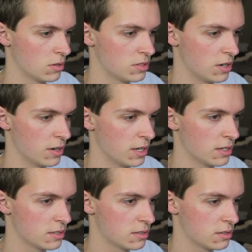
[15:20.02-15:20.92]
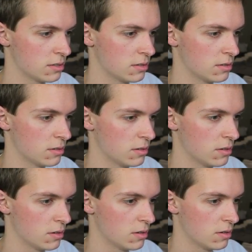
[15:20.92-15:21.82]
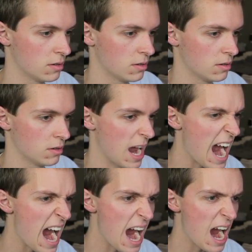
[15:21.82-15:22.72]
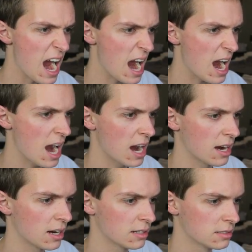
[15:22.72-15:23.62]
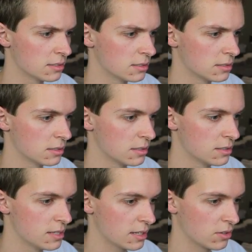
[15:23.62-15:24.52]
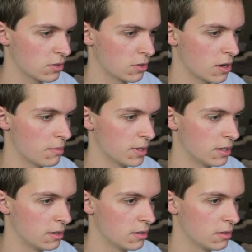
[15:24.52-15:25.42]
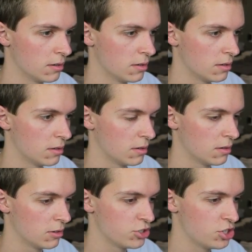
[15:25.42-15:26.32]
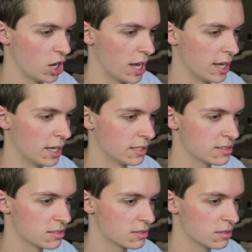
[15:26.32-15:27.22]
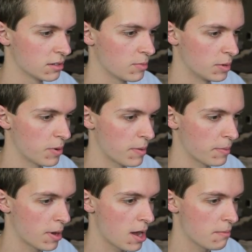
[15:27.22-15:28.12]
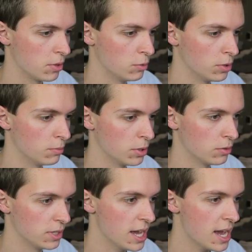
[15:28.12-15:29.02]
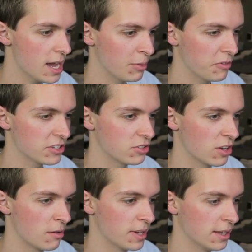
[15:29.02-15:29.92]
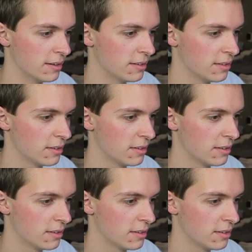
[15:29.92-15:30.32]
Serious. Ha! Technical comment. Shit. Come on, pop, pop, pop. Blue, blue, blue. Yay, professional comment.